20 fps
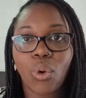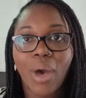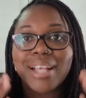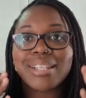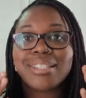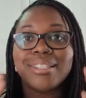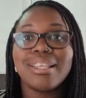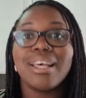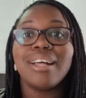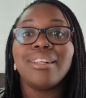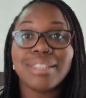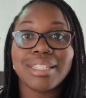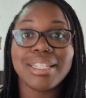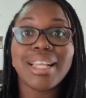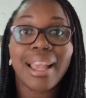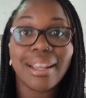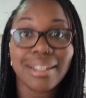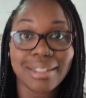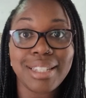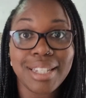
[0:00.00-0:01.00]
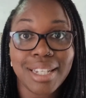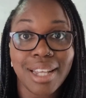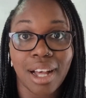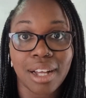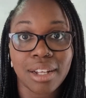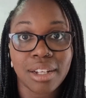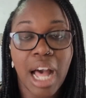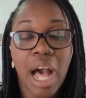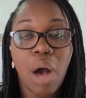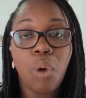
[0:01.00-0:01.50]
I sell the idea.
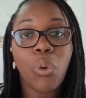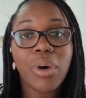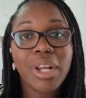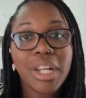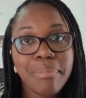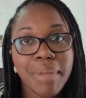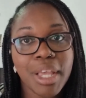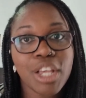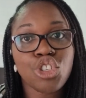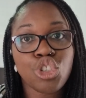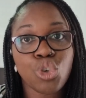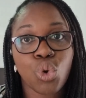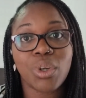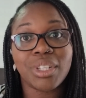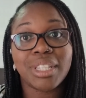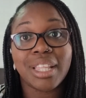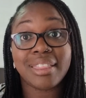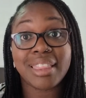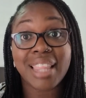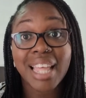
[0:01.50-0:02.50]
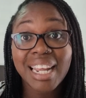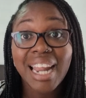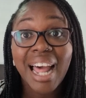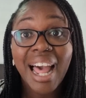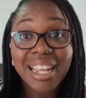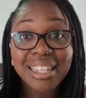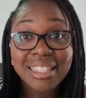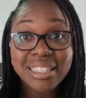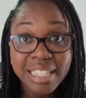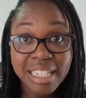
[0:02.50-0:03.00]
I want to make sure that
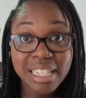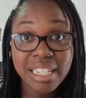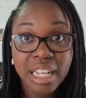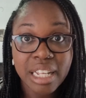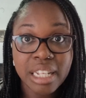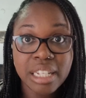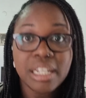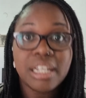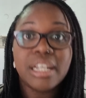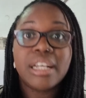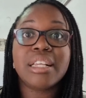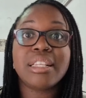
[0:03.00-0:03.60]
idea